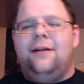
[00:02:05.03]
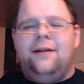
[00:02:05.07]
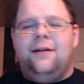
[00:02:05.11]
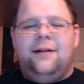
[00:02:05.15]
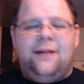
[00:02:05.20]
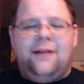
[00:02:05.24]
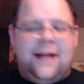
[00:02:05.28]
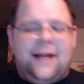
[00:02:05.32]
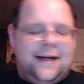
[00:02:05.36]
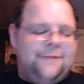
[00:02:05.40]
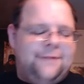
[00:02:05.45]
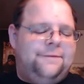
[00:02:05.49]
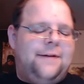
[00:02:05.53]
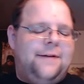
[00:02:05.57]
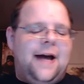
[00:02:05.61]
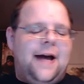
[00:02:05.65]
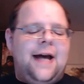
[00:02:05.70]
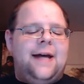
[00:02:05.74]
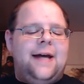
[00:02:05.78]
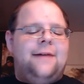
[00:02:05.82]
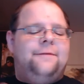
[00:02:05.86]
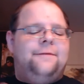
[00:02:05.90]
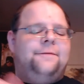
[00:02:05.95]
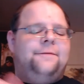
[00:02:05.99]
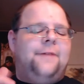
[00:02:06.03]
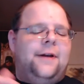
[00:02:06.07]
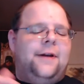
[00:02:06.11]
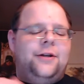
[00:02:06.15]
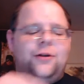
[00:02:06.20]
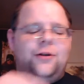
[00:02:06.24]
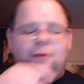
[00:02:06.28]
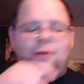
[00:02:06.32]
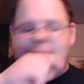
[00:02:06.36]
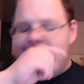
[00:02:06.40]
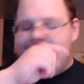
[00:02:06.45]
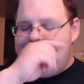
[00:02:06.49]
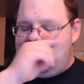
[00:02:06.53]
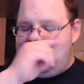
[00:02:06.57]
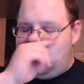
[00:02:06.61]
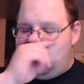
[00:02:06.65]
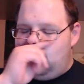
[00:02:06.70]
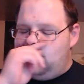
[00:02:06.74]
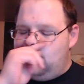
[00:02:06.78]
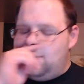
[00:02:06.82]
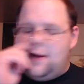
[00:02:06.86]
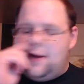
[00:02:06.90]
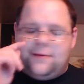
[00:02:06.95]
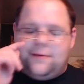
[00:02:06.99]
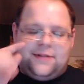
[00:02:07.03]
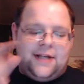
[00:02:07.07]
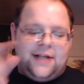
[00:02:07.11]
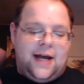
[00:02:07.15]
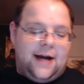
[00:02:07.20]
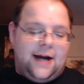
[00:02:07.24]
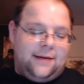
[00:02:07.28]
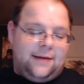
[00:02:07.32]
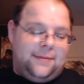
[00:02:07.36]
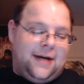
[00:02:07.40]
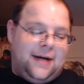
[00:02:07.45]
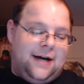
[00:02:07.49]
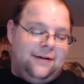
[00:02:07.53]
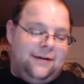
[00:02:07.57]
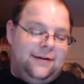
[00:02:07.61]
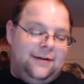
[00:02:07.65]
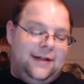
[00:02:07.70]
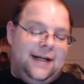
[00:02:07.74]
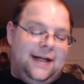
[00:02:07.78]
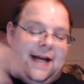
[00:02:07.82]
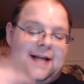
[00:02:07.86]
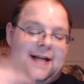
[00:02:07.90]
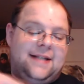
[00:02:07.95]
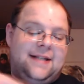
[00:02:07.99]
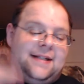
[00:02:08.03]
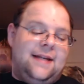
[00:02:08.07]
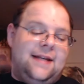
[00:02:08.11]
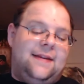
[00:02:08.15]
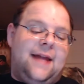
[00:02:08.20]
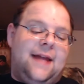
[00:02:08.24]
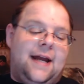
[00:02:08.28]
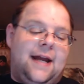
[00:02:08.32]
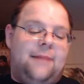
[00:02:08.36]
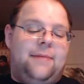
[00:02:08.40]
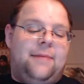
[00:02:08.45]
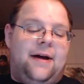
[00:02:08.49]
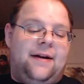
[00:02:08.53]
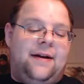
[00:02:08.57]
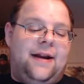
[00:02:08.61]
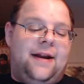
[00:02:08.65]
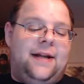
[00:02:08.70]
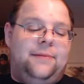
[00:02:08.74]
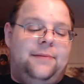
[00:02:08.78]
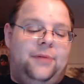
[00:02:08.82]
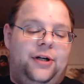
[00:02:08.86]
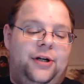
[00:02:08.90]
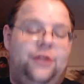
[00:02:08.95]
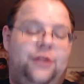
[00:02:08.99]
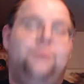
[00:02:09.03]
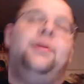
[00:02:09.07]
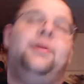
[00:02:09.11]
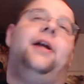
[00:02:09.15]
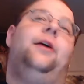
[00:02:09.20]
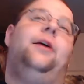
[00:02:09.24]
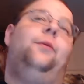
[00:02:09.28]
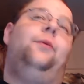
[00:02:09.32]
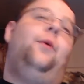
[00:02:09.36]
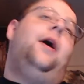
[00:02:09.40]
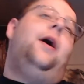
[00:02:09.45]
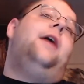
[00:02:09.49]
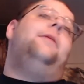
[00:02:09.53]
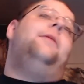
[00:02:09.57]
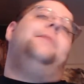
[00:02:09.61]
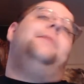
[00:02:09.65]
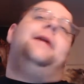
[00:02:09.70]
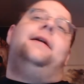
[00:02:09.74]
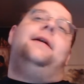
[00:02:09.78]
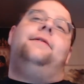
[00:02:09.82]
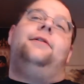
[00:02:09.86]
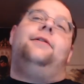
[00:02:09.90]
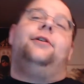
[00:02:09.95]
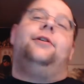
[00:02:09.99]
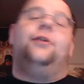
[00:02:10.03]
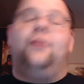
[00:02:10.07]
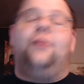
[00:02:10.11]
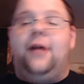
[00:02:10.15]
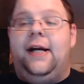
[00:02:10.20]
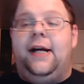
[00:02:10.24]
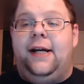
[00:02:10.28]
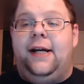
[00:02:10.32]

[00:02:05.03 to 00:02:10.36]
Like, if you didn't know who I was talking about, and I said that about anybody, you'd be like, wow, man, they're great.